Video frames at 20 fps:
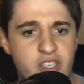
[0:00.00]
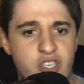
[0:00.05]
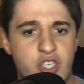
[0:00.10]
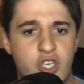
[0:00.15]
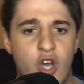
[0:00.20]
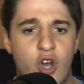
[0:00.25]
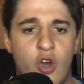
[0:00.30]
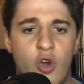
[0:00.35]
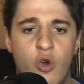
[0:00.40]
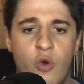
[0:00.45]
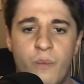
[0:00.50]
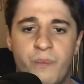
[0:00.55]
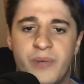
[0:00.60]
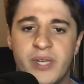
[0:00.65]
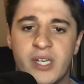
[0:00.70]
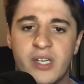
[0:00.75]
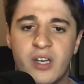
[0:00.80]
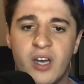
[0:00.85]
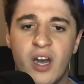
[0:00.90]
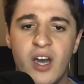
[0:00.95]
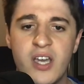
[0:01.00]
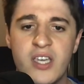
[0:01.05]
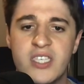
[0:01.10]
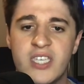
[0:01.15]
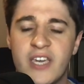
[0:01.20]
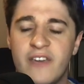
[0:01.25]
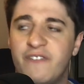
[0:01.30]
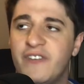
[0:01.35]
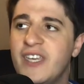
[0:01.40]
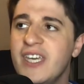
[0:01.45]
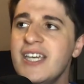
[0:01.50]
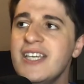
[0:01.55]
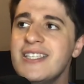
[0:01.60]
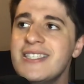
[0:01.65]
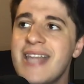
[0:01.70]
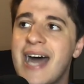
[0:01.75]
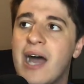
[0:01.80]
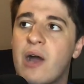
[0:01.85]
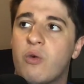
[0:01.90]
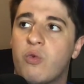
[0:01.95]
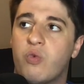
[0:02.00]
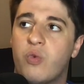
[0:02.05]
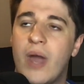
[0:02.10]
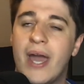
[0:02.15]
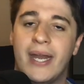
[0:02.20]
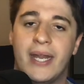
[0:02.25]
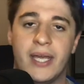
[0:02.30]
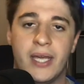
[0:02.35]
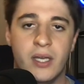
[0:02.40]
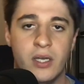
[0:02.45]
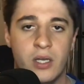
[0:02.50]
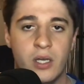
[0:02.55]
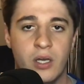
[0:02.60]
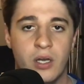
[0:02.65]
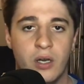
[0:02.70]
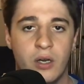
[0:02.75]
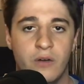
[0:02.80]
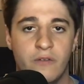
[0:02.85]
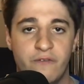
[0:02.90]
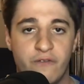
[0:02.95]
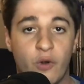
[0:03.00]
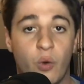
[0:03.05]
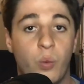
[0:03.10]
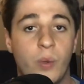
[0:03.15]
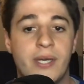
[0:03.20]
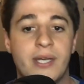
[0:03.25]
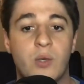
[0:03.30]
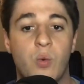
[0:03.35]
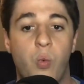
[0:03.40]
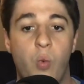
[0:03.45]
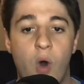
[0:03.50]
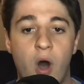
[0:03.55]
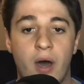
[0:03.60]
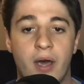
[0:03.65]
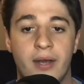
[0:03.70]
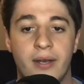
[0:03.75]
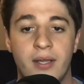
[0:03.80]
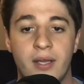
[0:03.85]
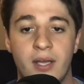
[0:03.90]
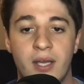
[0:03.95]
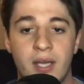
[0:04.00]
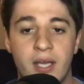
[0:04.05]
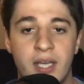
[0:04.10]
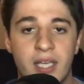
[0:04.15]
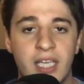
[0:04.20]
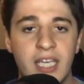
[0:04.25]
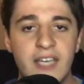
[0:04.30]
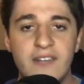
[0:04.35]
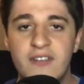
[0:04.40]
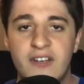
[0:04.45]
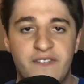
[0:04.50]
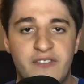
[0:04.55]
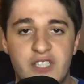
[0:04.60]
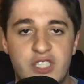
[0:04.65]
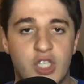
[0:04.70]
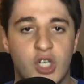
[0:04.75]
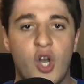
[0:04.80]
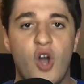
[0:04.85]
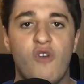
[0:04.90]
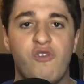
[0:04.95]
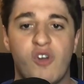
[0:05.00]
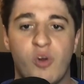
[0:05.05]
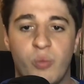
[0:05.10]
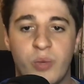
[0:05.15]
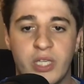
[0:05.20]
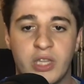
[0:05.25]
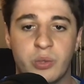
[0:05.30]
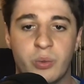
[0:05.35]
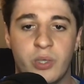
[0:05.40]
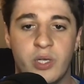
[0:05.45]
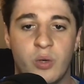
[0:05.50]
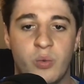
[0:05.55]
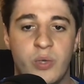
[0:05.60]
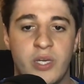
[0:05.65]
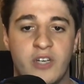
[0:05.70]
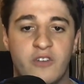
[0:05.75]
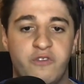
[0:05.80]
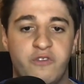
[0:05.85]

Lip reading: So because if he is not ready for week one, even if he took over in week three or week